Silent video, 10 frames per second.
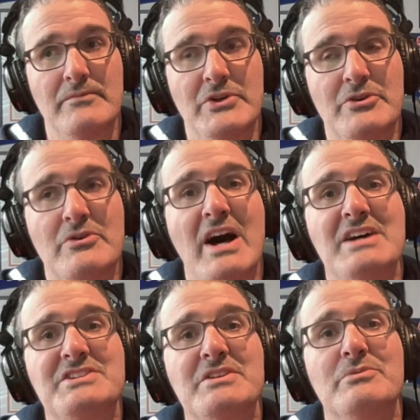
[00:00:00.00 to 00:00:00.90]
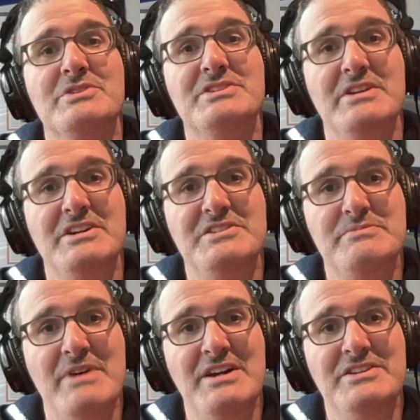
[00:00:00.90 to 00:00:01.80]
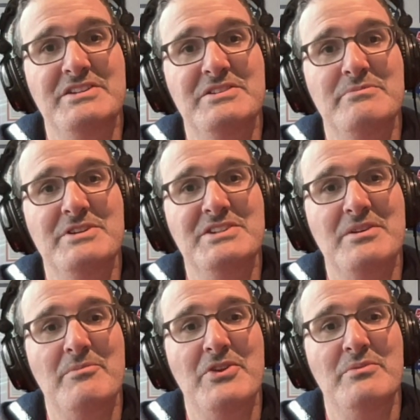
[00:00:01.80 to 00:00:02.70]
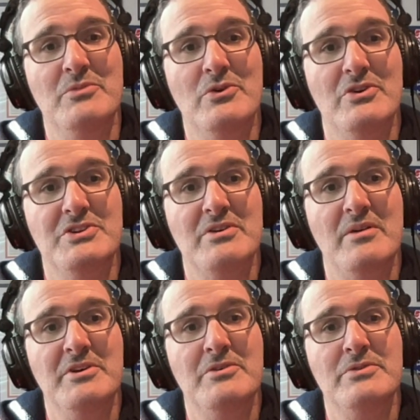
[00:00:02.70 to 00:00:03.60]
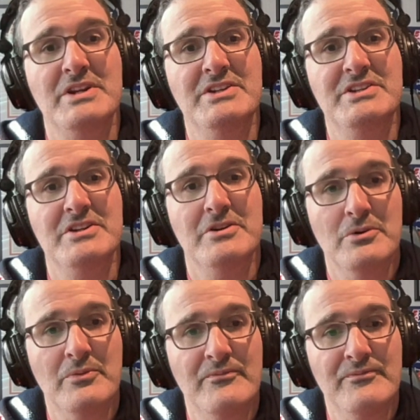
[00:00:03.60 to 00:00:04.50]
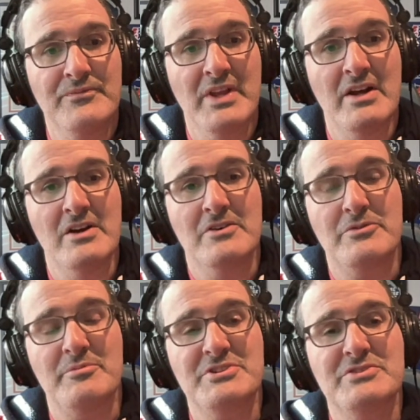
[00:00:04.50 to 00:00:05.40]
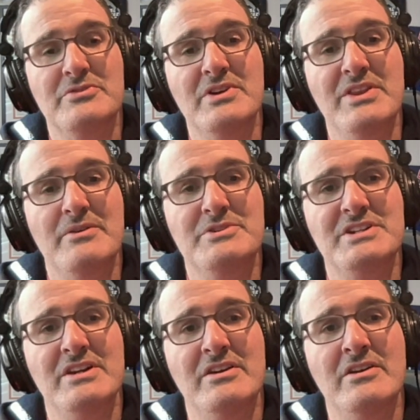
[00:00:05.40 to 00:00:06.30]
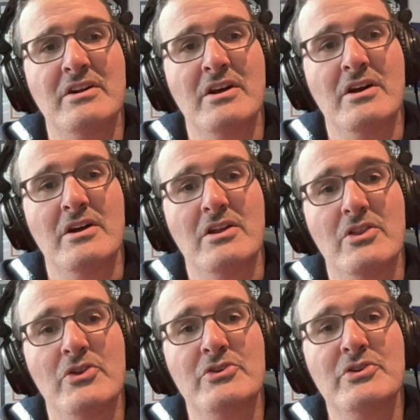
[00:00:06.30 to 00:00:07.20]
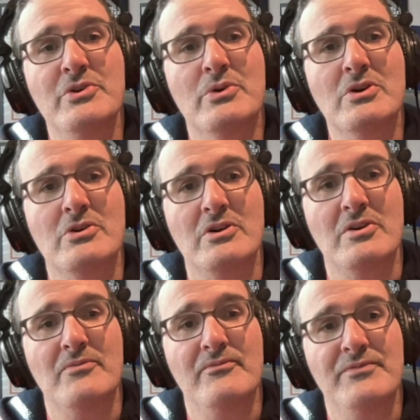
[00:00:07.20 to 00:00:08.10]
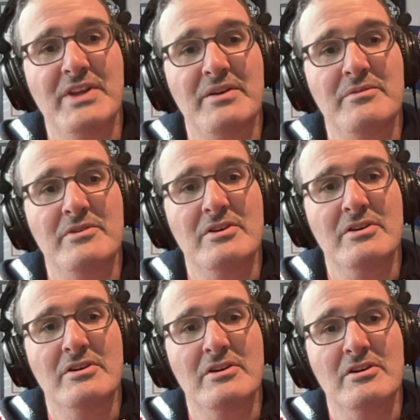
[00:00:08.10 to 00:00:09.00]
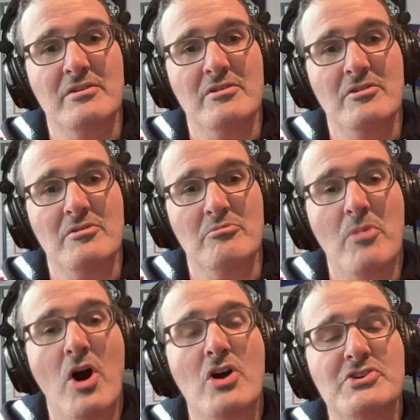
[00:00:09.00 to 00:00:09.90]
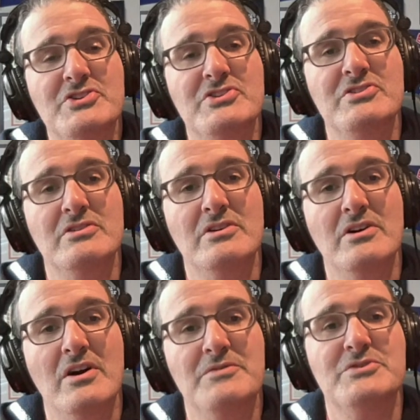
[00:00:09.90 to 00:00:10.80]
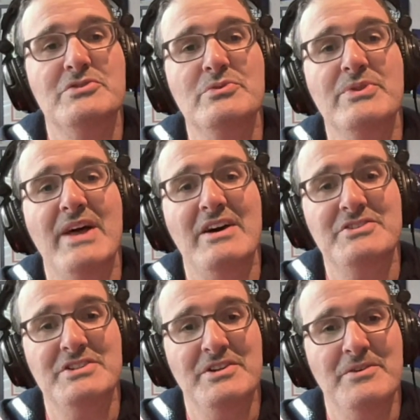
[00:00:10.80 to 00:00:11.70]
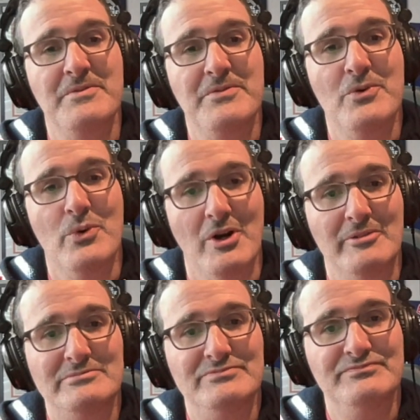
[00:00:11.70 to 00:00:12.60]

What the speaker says: Taurasi was expected to be something more. So I'm going to read to you from a story that was in The New Yorker in March of 2004.